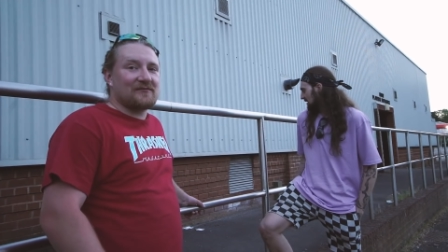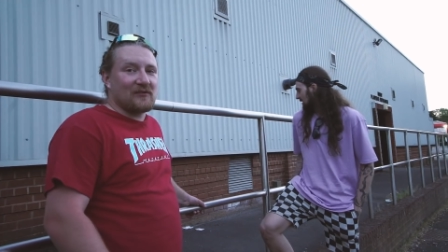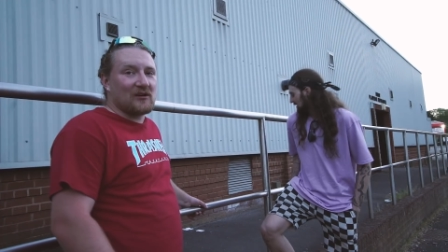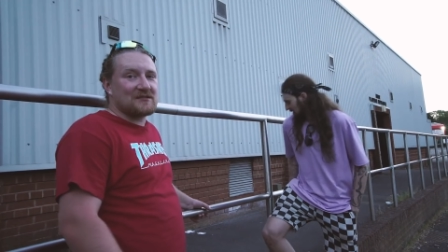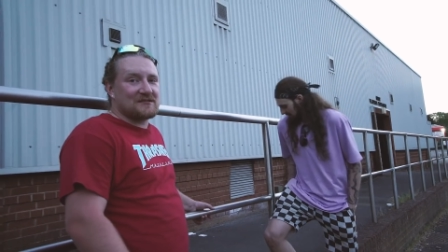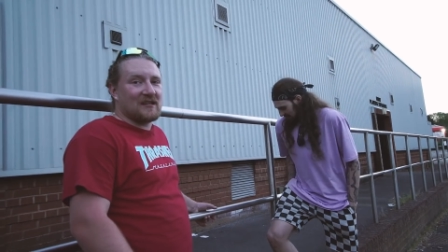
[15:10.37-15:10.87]
the
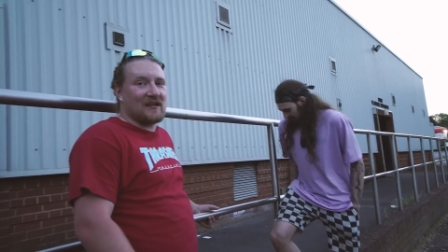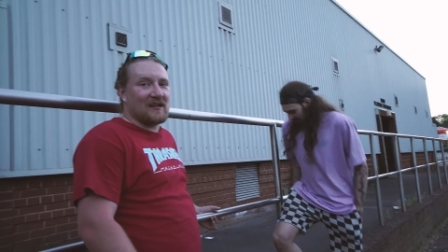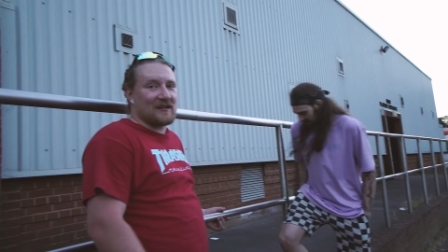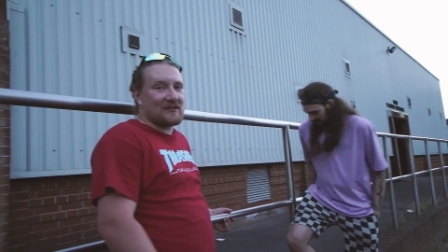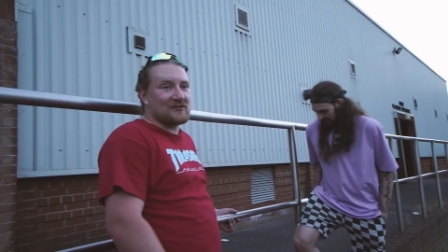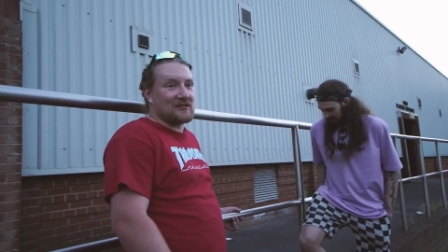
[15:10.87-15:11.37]
first
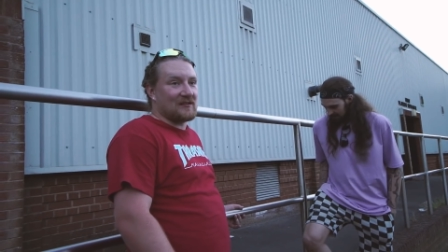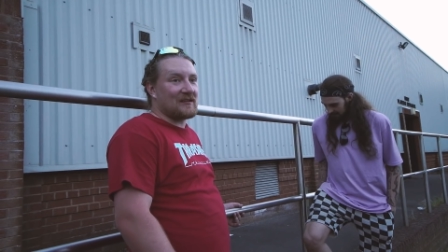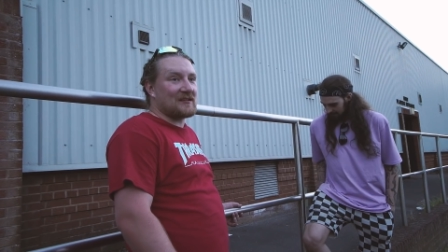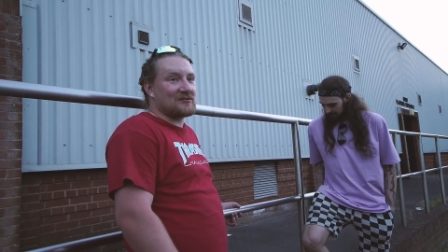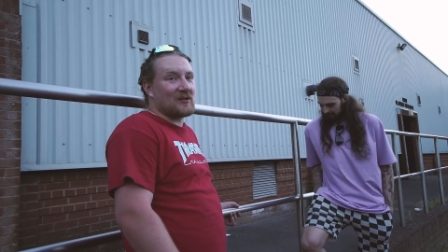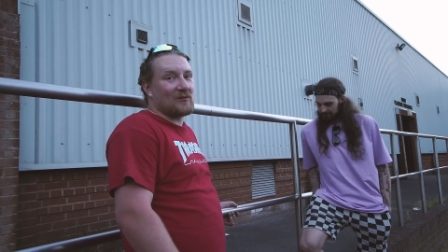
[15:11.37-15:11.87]
day because
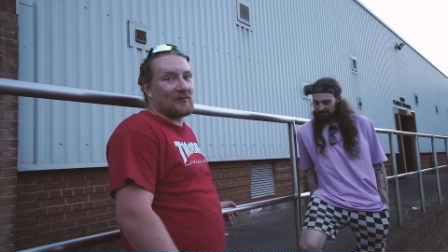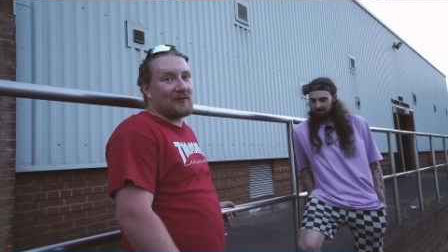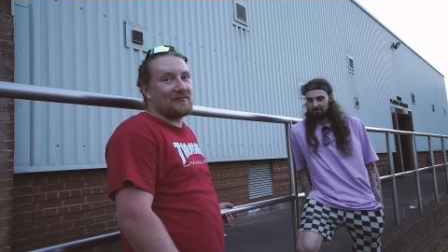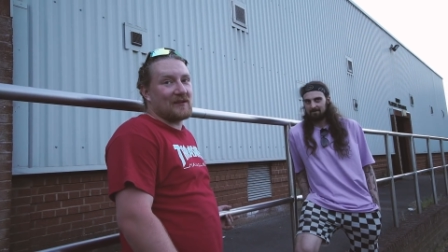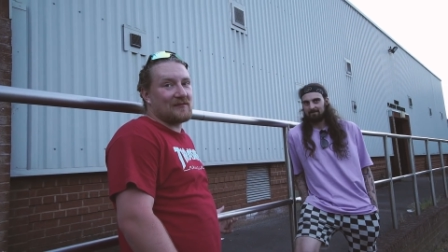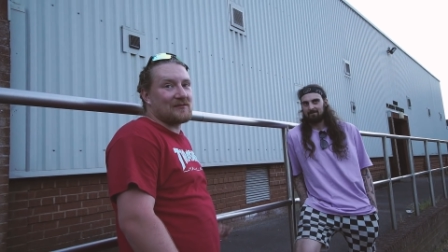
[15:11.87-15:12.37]
that's like one of my
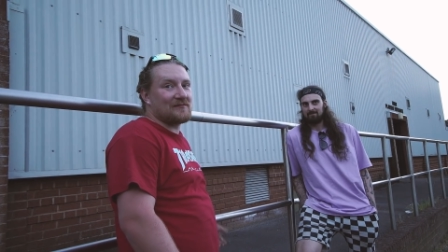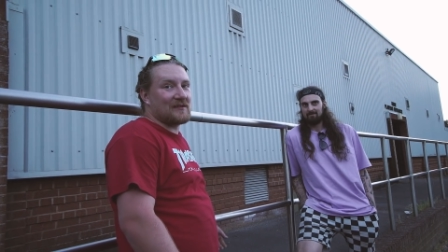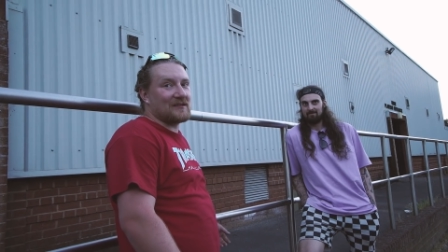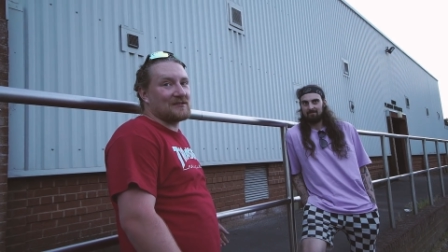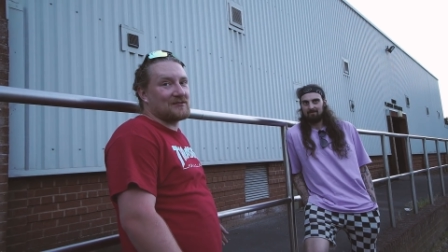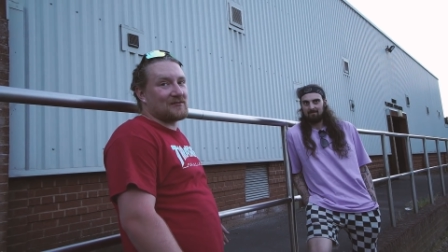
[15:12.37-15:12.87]
favourite
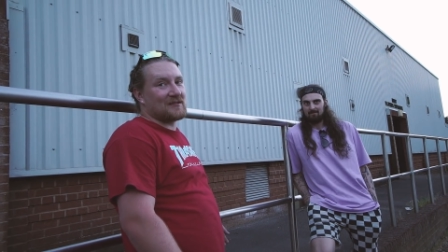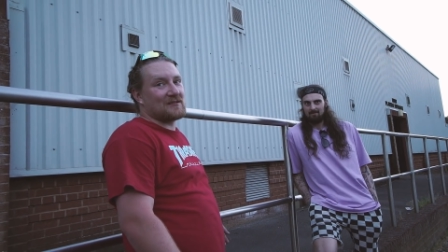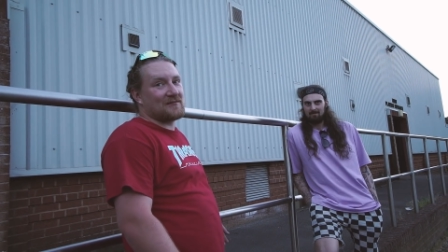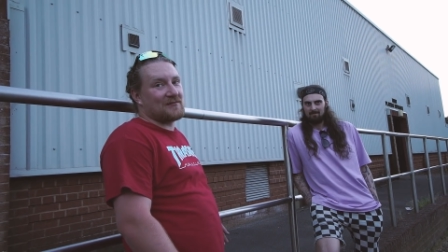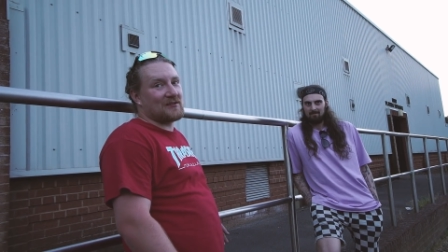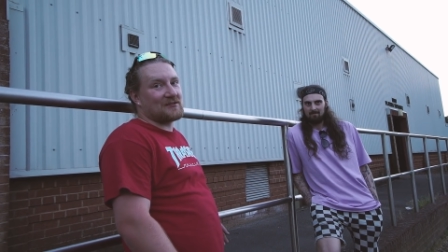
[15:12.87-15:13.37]
things, reading
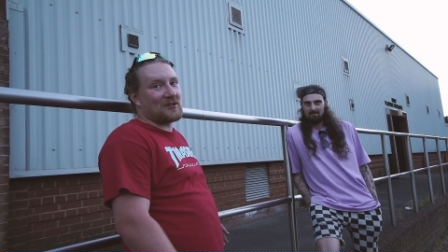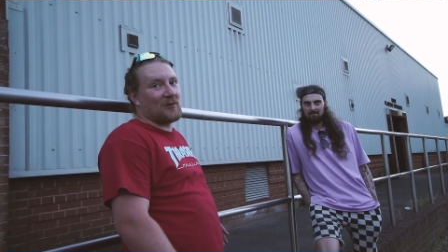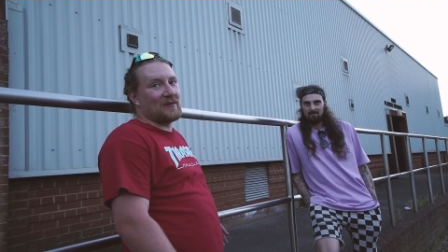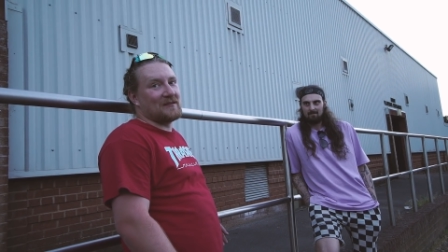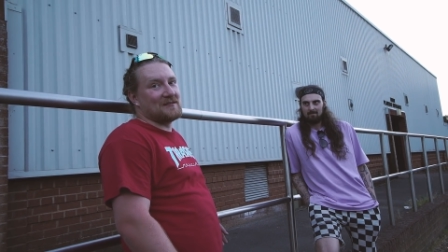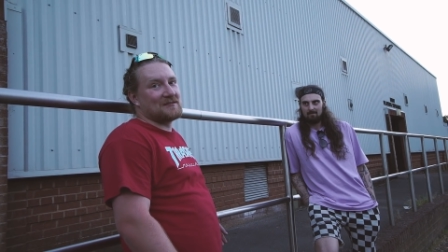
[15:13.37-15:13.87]
the first
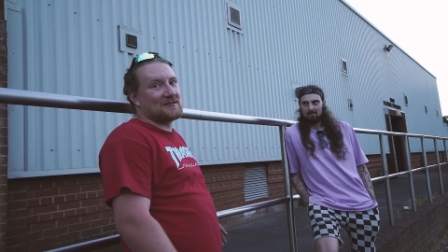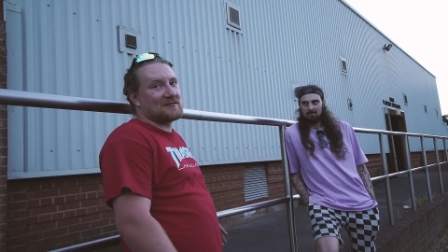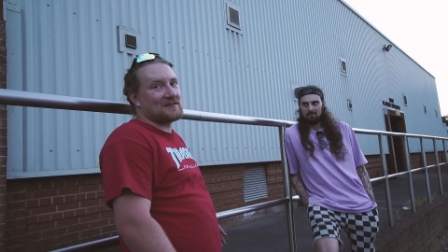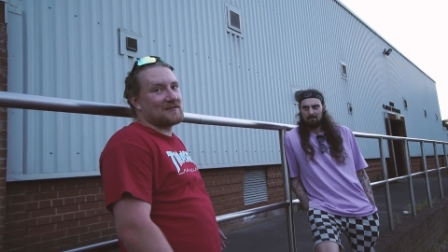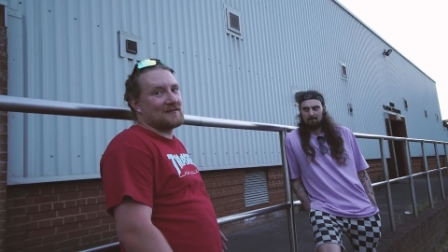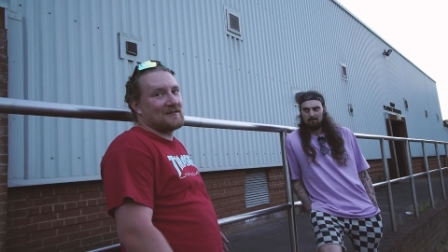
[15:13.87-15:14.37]
comments.
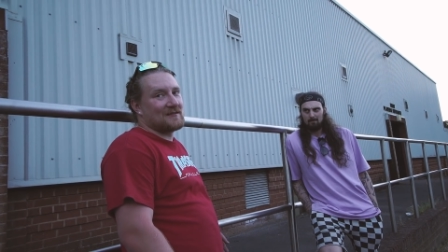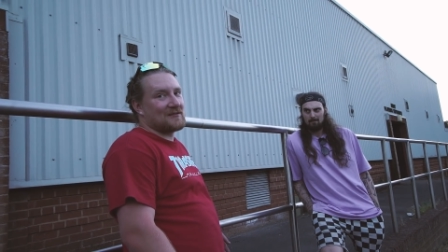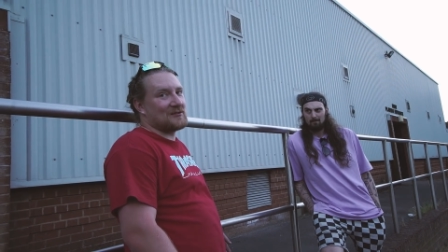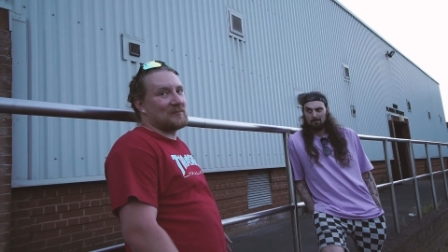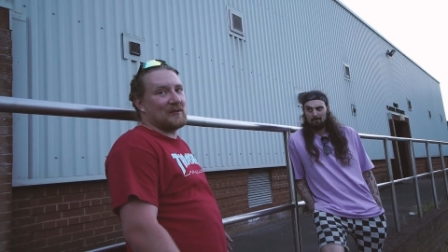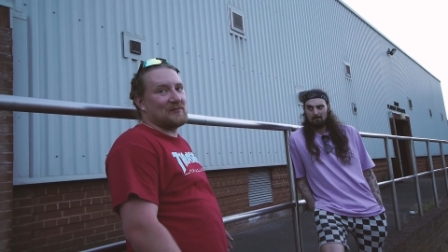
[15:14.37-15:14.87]

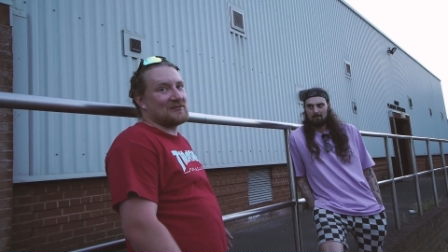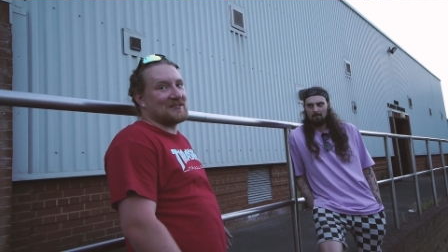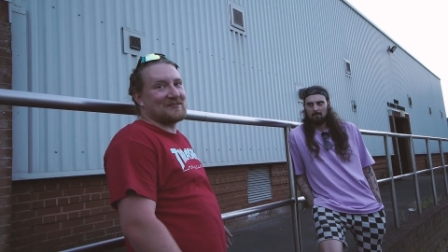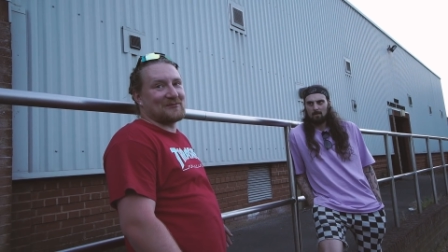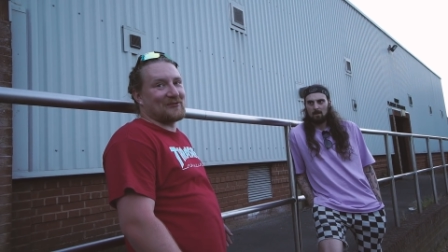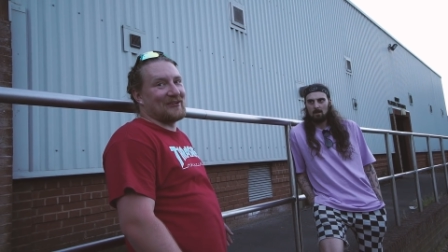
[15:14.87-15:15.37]
Because people say
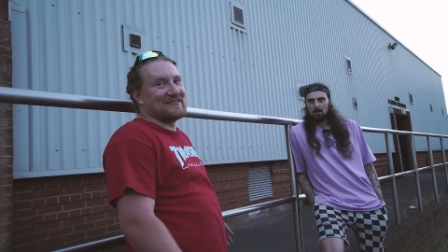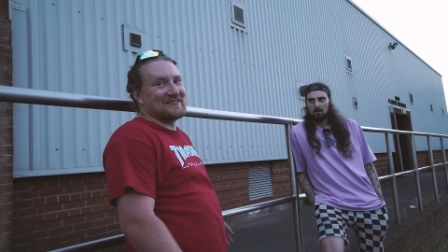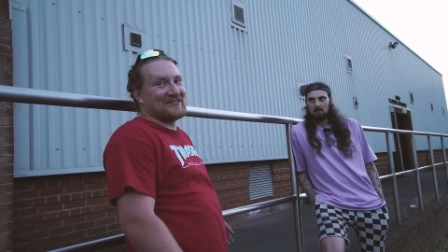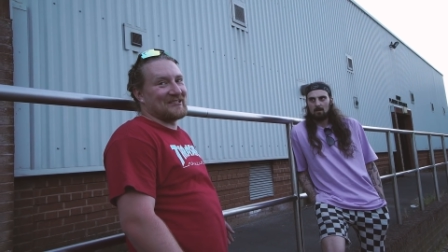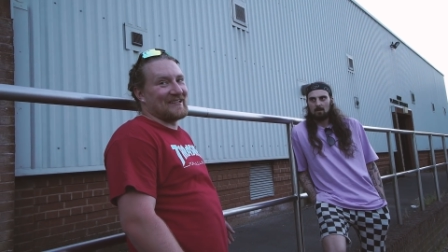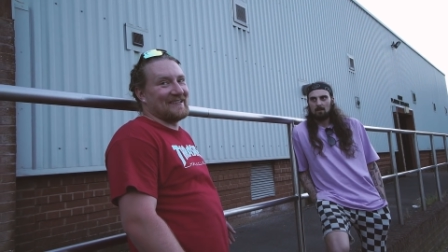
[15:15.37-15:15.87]
some crazy
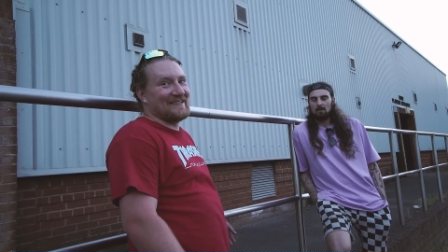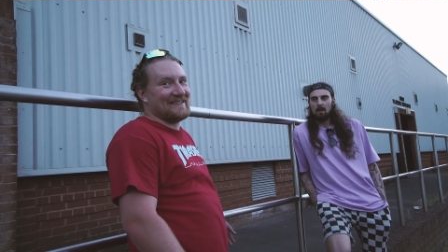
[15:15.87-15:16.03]
shit.